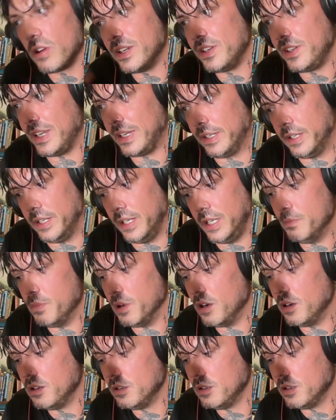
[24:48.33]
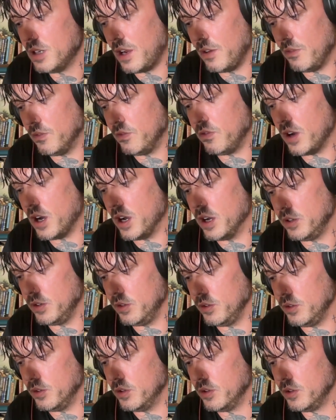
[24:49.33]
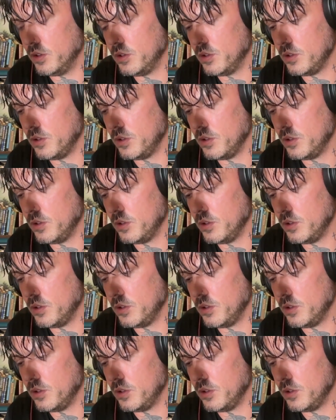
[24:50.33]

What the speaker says: dig deeper and find